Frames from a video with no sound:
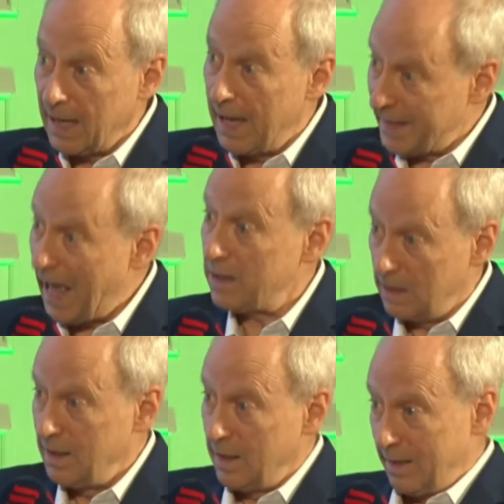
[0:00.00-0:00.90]
And
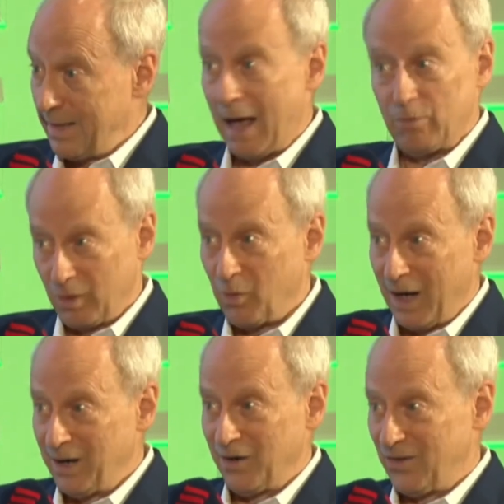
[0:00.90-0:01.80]
that
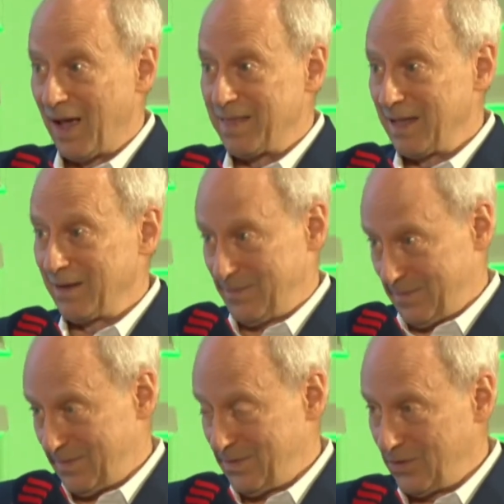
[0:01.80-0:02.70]
requires, I think,
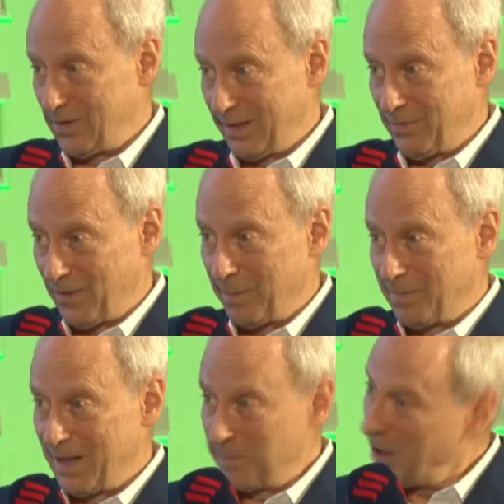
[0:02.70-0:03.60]
certainly from
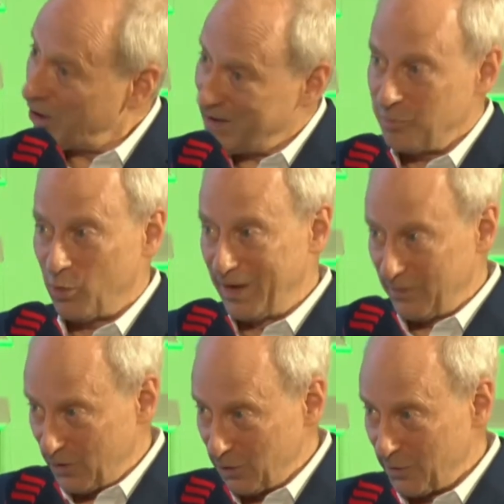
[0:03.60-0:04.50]
an American point of
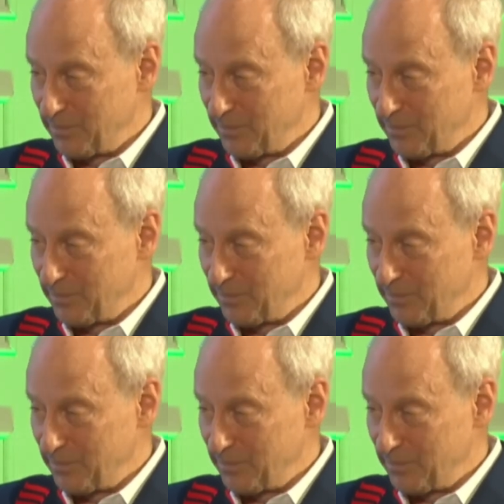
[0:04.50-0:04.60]
view,